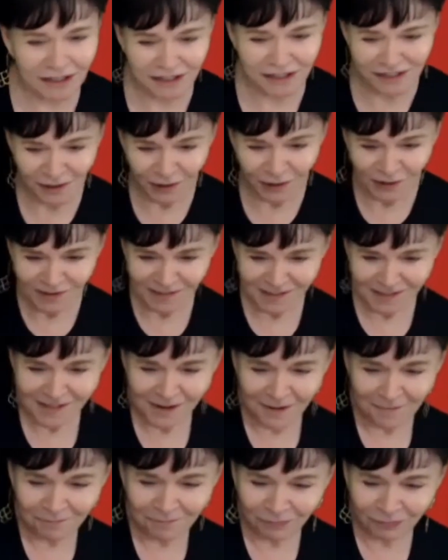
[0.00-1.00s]
having too much
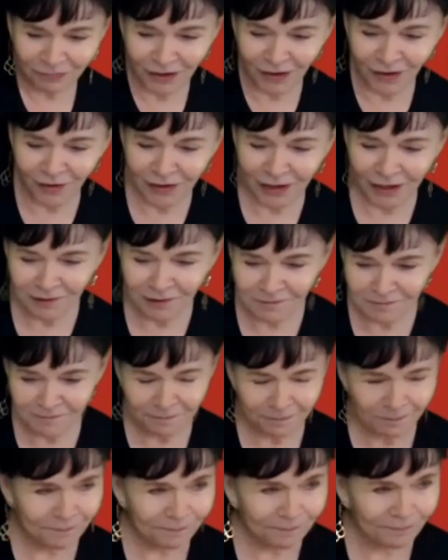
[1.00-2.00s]
fun. Denise is
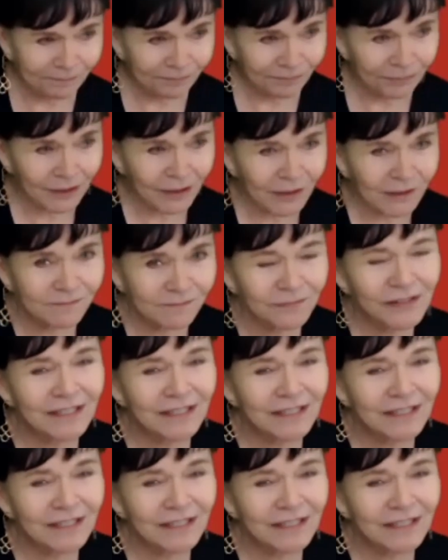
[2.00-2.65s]
here. Hi, Denise.